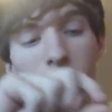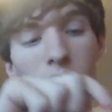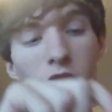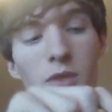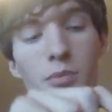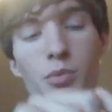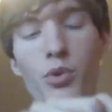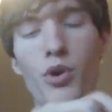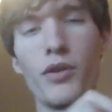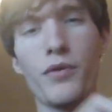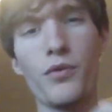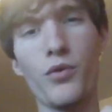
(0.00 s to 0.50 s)
The
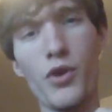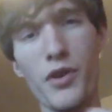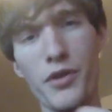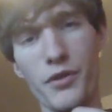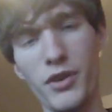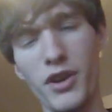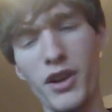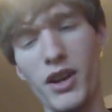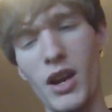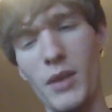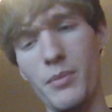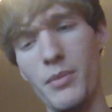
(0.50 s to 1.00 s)

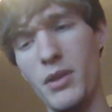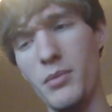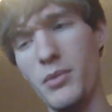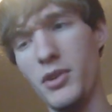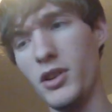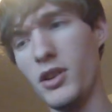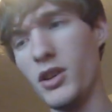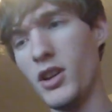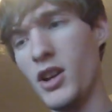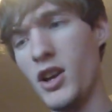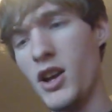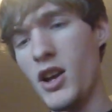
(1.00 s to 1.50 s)
0.43 gram
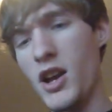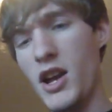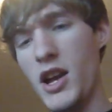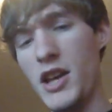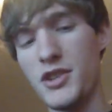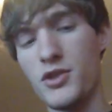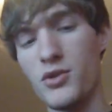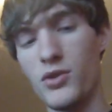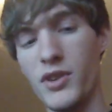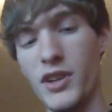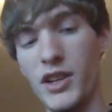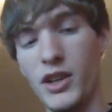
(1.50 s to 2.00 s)
BB is
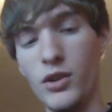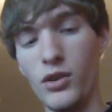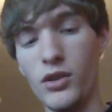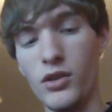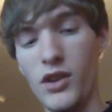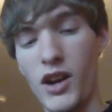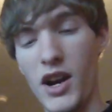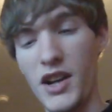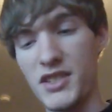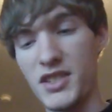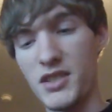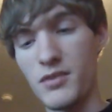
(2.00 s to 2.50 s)
going to
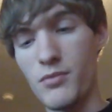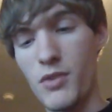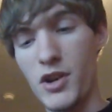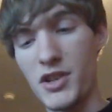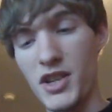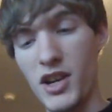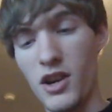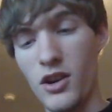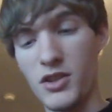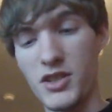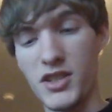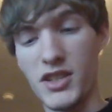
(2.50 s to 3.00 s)
utilize as much
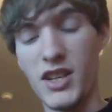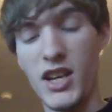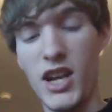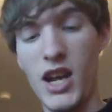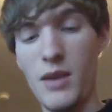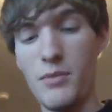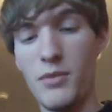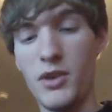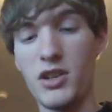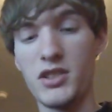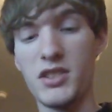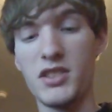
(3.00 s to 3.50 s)
air as it
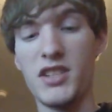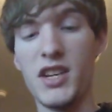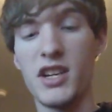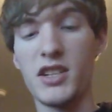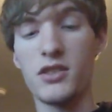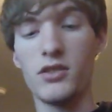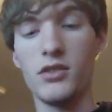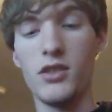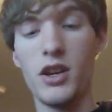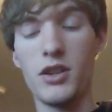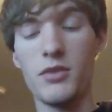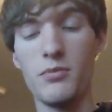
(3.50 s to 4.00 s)
can because it takes
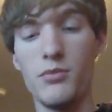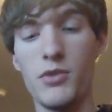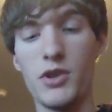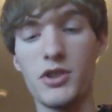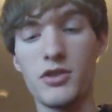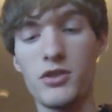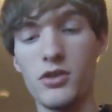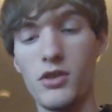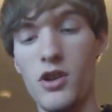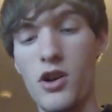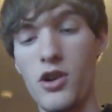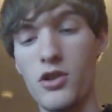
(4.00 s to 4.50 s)

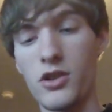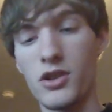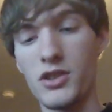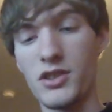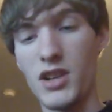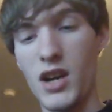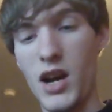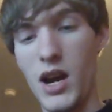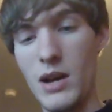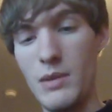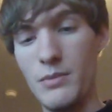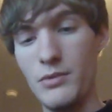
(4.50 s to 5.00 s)
much longer
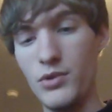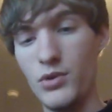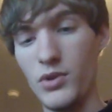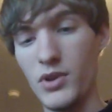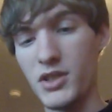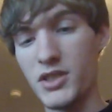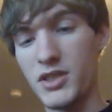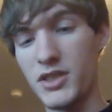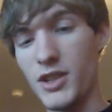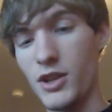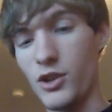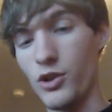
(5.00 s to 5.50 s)
time to
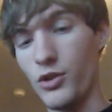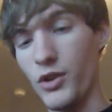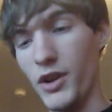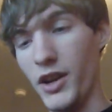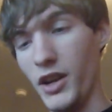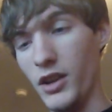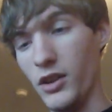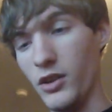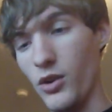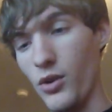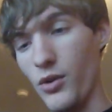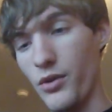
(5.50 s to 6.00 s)

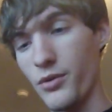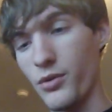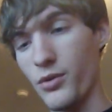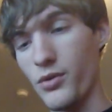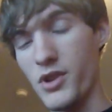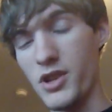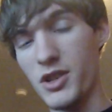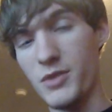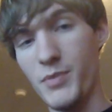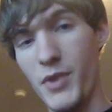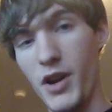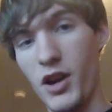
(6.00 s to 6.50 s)
accelerate and go through
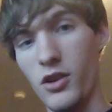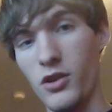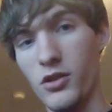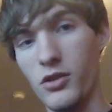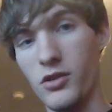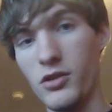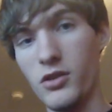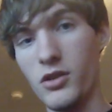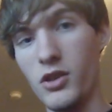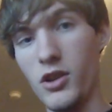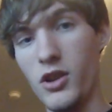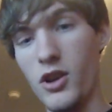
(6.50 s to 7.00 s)
this barrel.
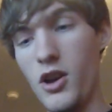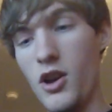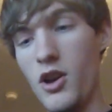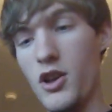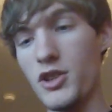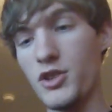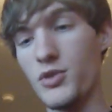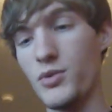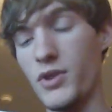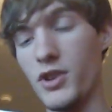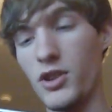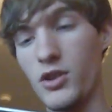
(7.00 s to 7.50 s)

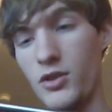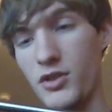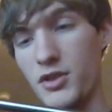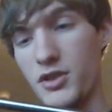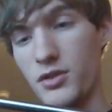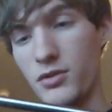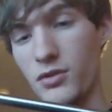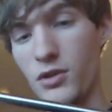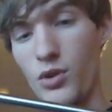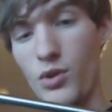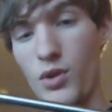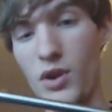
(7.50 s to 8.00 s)
So when it goes
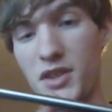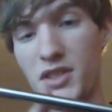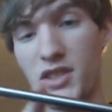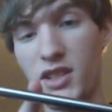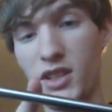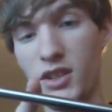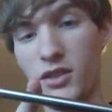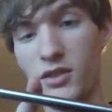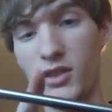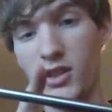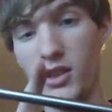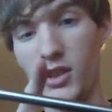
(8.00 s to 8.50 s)
through, it's
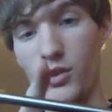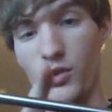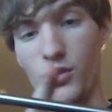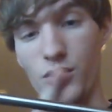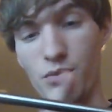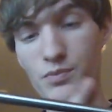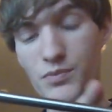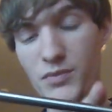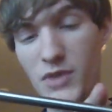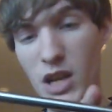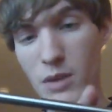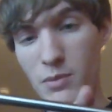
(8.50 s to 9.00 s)
going to
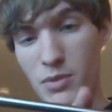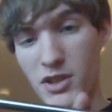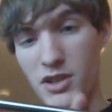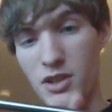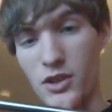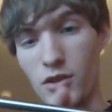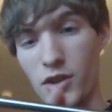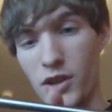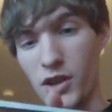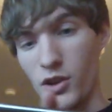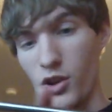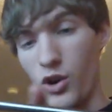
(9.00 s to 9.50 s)
keep
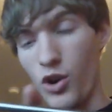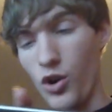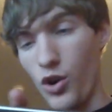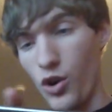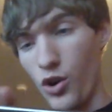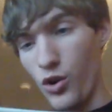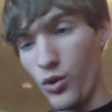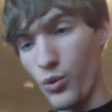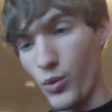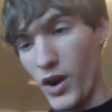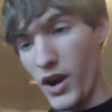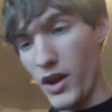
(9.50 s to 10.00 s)
accelerating the
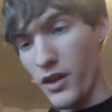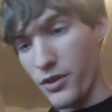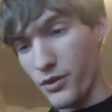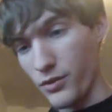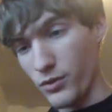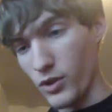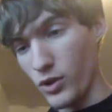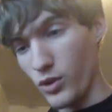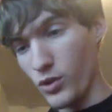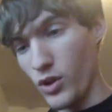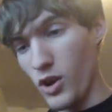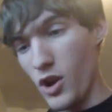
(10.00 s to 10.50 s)
whole way
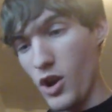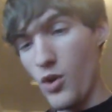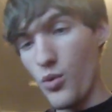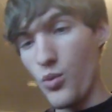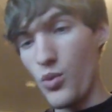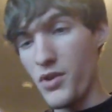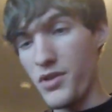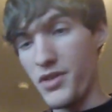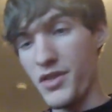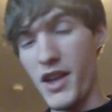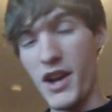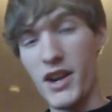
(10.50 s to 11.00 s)
through
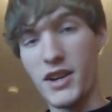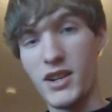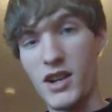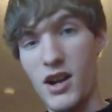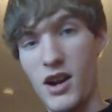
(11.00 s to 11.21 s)
with that